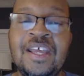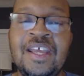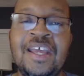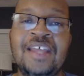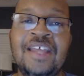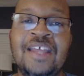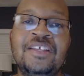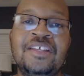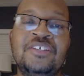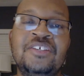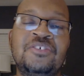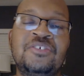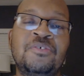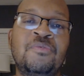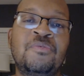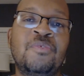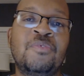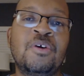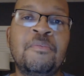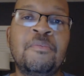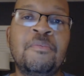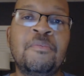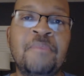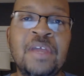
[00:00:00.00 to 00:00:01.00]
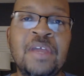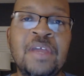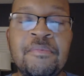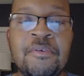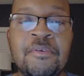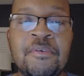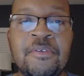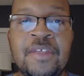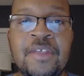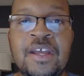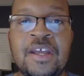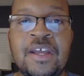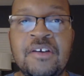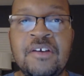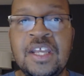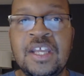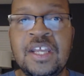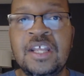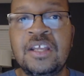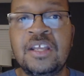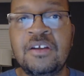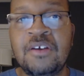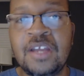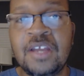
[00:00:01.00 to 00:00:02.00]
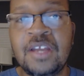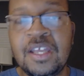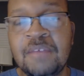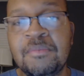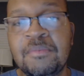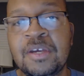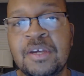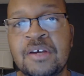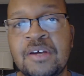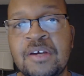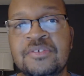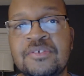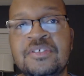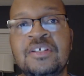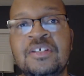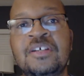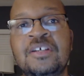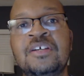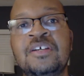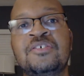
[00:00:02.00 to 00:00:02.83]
And these are real people that are getting your emails.